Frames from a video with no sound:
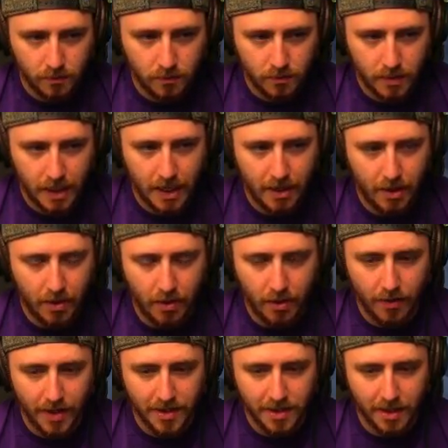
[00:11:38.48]
No, no, no.
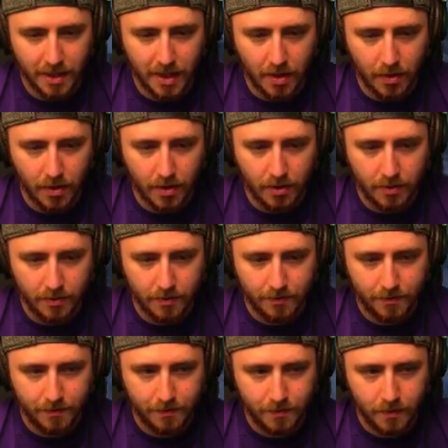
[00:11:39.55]
That's an encounter.
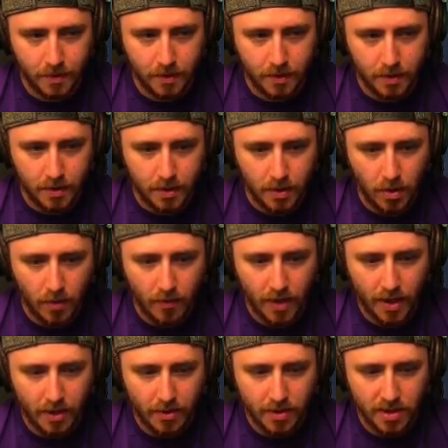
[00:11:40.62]
Okay. Over
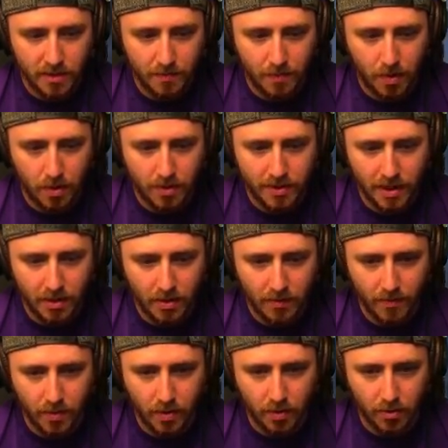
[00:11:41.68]
here is some parts. I don't know if
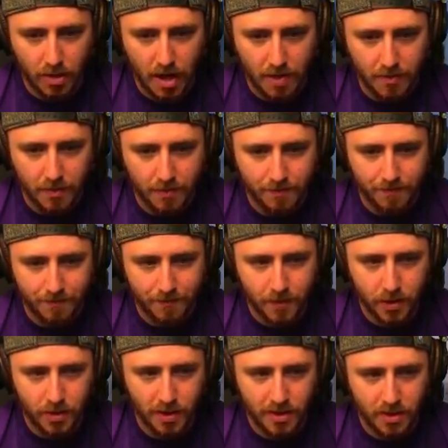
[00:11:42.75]
you can grab them.
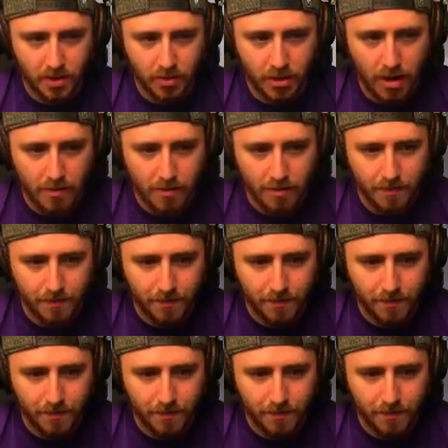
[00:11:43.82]
Did you guys already grab them?